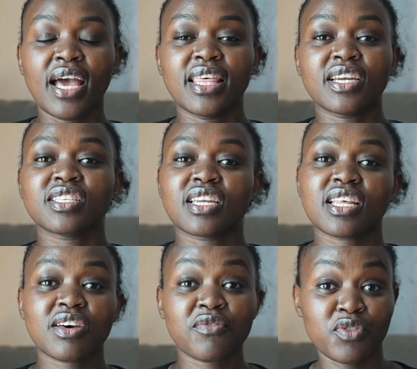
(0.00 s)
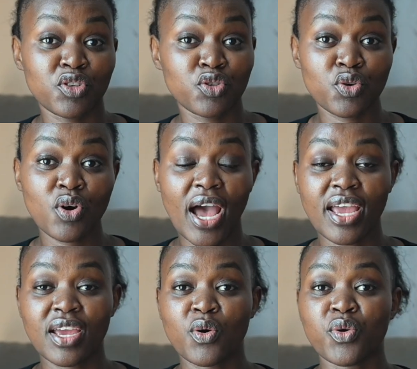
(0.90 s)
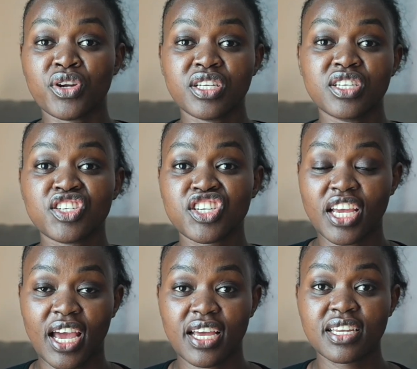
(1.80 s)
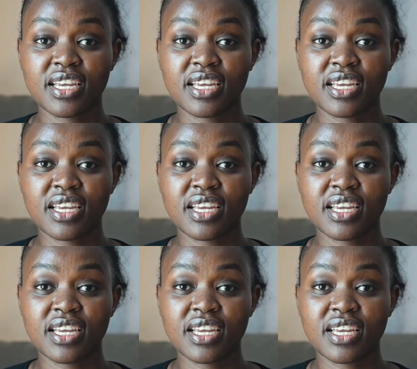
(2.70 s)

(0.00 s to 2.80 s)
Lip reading: there is another video I already shared.